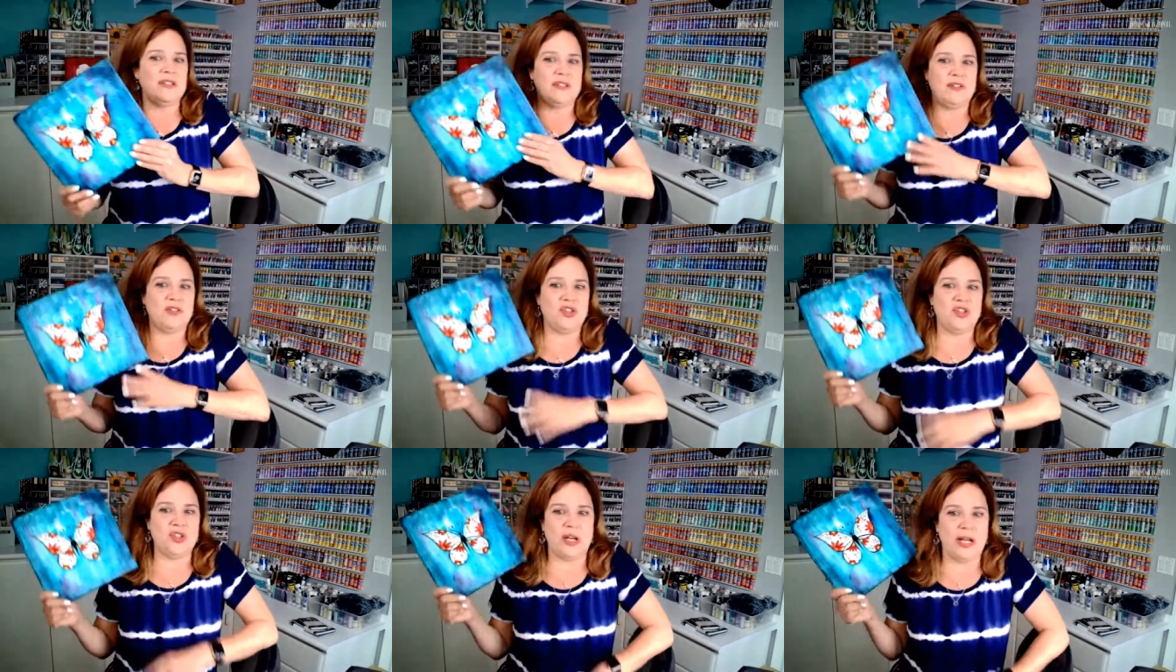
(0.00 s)

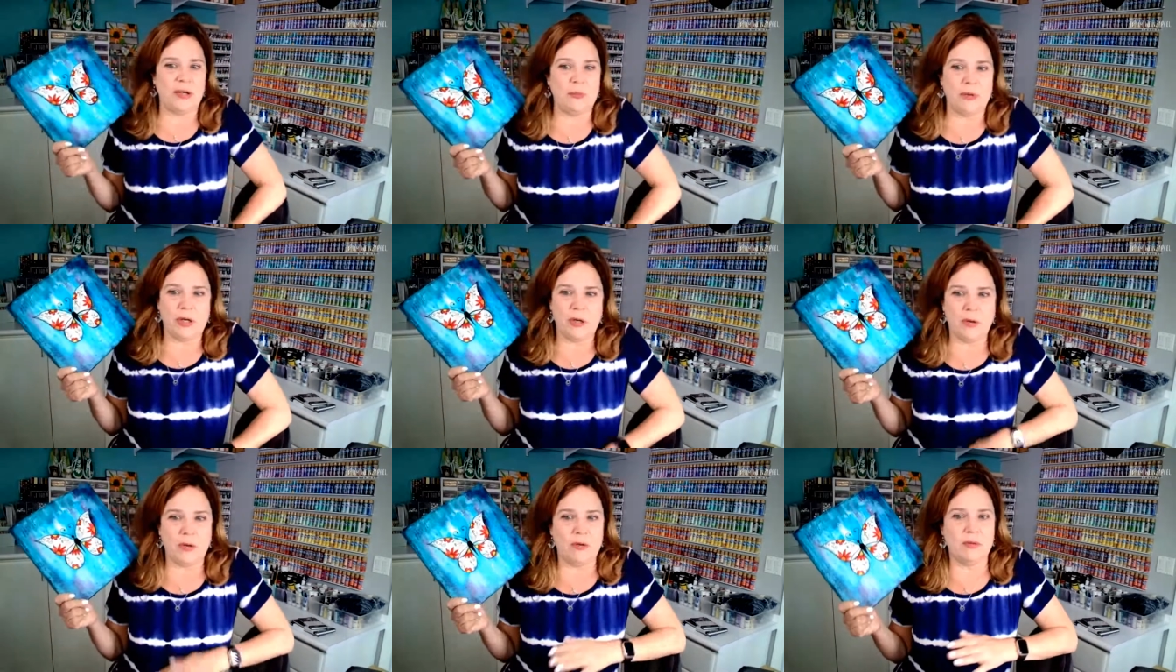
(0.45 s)
should I
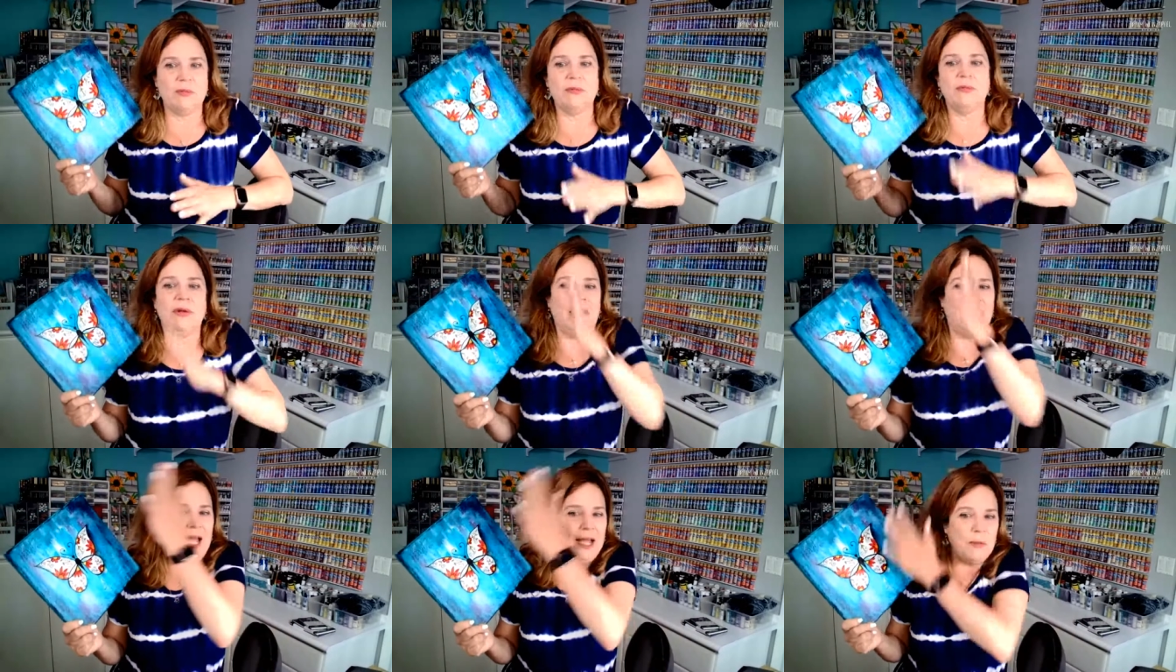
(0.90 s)
record?
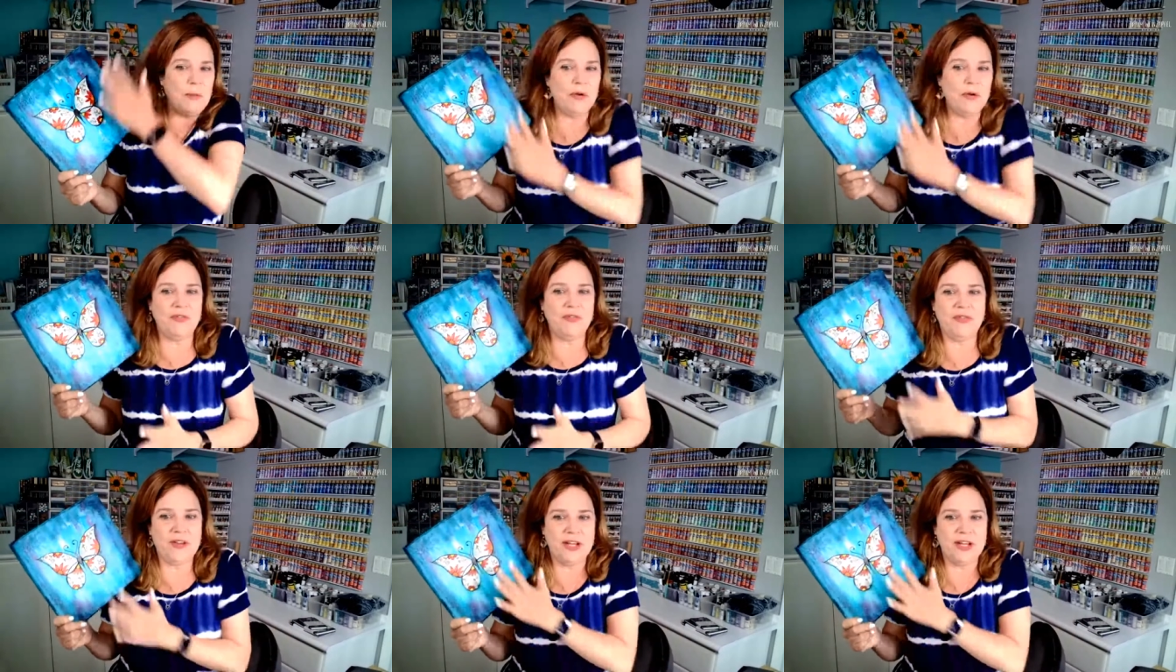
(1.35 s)
I
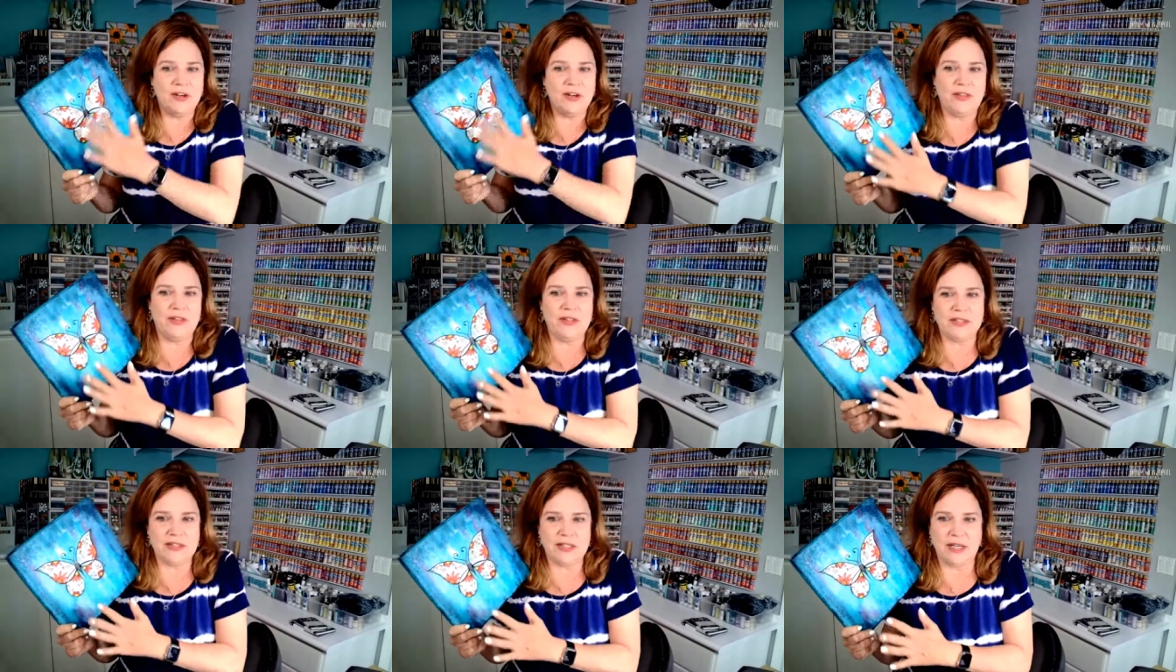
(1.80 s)
will figure
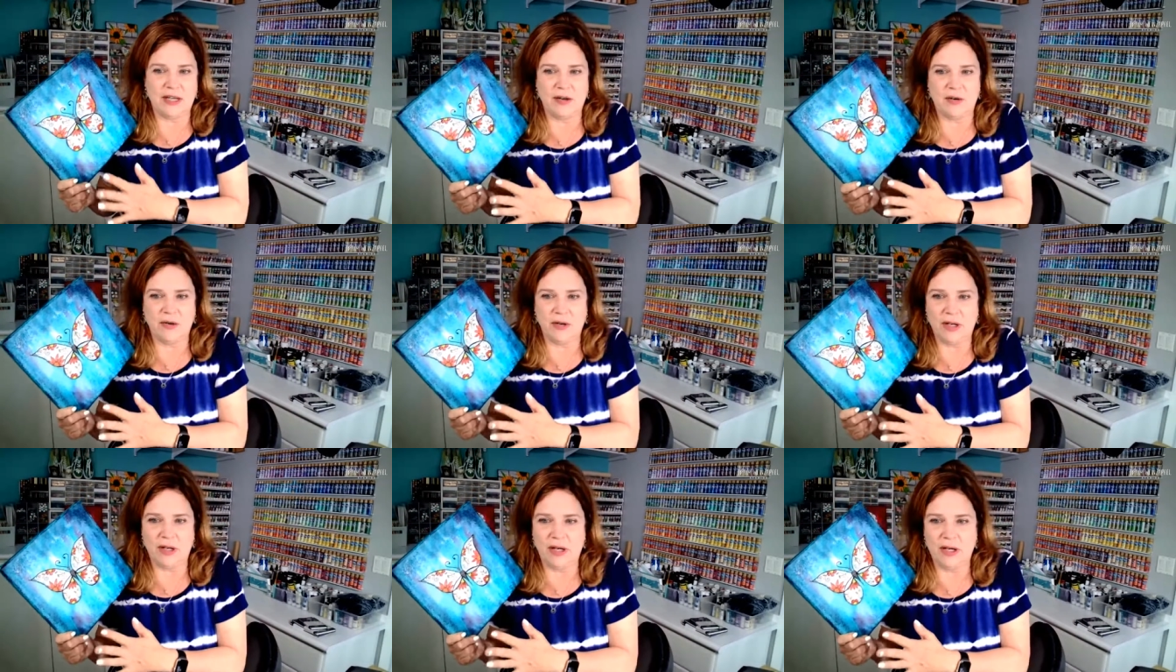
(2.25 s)
this
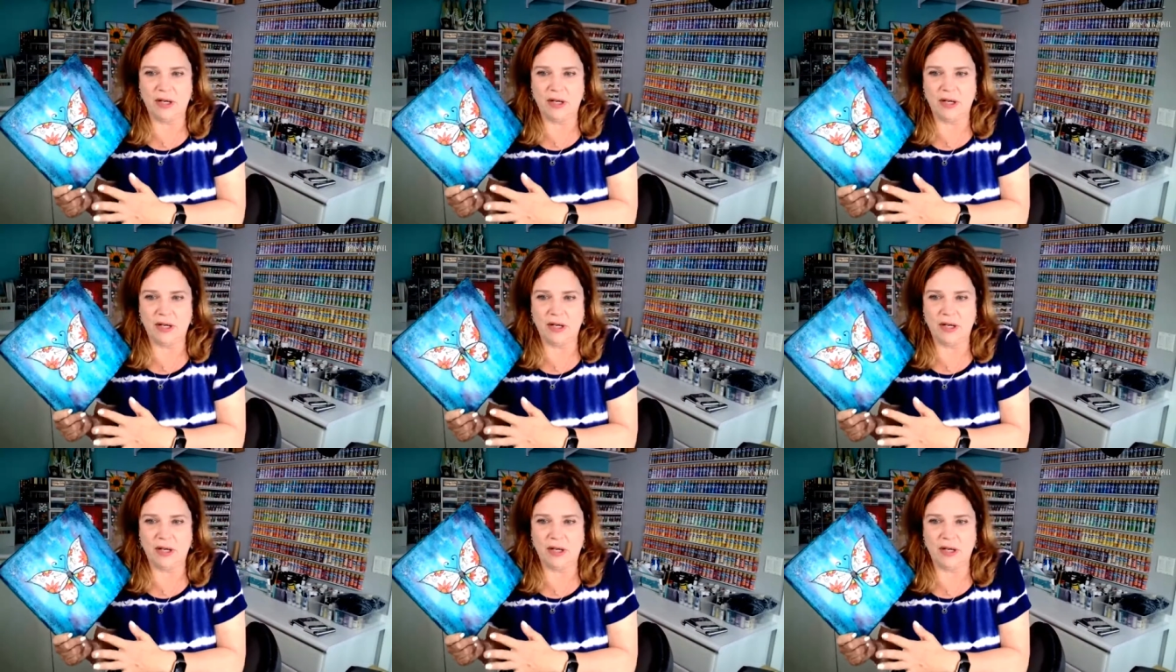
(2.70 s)
out.